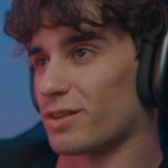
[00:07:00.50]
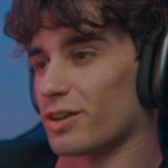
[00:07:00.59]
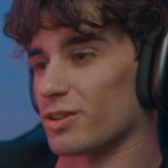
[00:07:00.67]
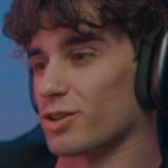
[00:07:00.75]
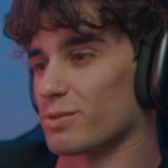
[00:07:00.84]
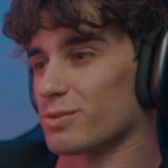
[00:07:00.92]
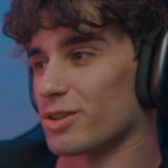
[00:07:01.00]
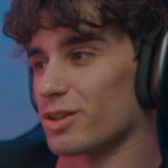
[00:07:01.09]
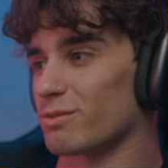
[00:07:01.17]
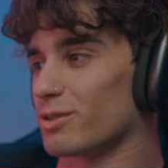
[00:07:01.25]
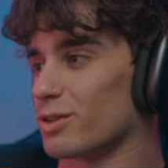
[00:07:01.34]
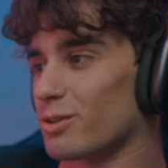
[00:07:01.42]
alarm's not even
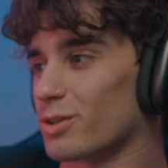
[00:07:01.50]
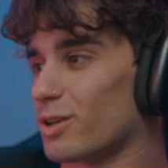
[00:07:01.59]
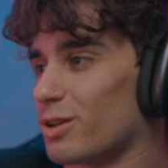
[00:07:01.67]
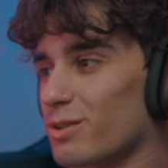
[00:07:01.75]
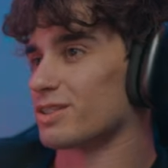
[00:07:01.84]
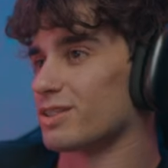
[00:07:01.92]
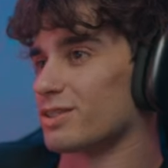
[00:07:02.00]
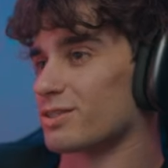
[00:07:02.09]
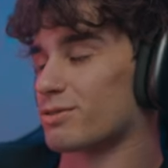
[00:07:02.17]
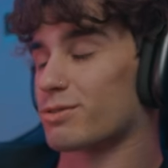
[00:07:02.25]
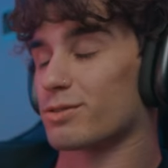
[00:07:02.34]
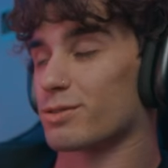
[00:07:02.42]
going off.
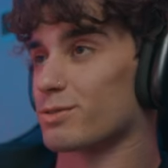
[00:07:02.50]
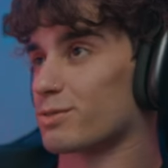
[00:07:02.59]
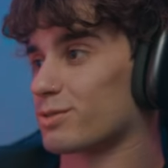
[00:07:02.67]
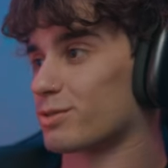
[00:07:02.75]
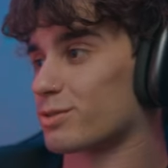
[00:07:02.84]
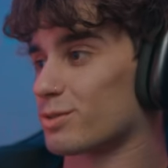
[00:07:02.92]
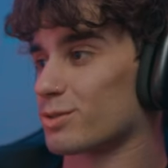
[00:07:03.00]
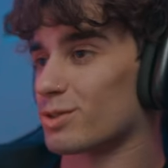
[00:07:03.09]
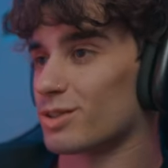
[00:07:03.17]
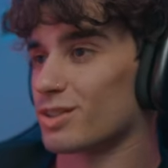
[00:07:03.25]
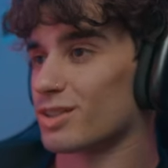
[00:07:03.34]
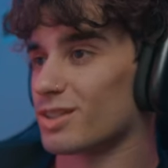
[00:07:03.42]

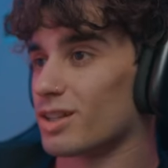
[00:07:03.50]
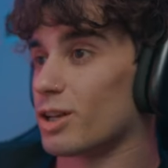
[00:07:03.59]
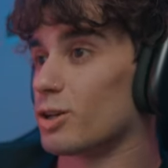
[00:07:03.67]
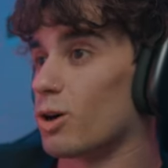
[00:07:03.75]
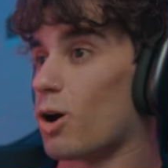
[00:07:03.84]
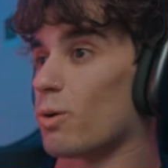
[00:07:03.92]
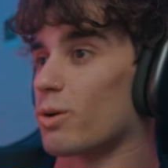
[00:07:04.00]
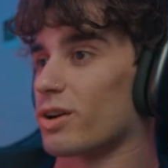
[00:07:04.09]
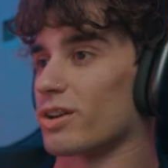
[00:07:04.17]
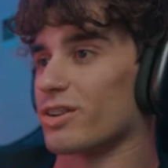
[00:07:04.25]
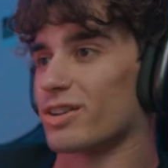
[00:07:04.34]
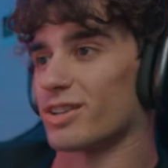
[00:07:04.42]
oh, okay,
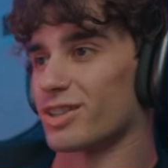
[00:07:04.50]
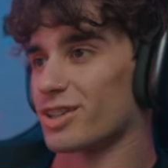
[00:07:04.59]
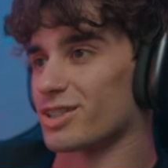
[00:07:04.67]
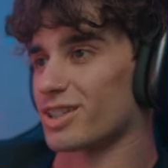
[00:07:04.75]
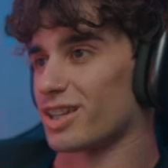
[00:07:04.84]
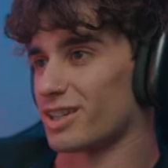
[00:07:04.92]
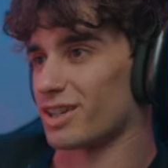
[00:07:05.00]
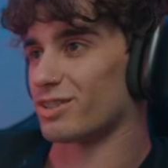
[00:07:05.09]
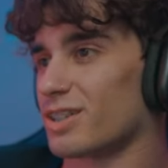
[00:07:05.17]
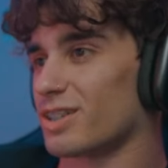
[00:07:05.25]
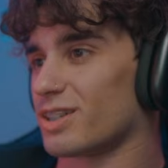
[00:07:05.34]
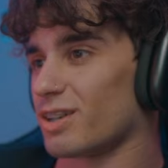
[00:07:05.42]
okay, you guys hand out.
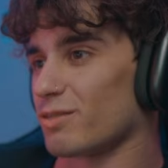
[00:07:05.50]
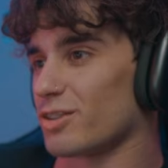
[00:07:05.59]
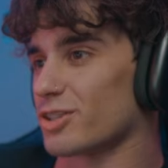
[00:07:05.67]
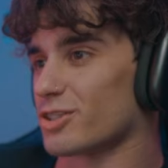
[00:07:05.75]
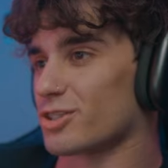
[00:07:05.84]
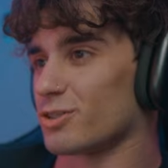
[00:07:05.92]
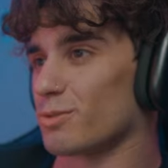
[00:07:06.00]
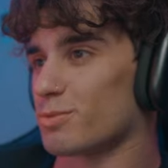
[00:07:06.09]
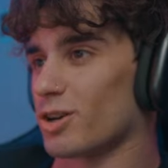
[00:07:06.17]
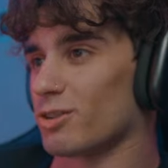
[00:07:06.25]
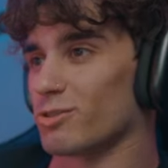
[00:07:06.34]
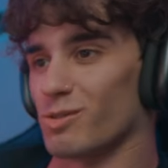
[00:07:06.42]
I mean, this is still a
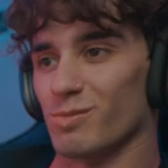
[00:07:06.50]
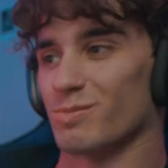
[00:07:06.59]
problem.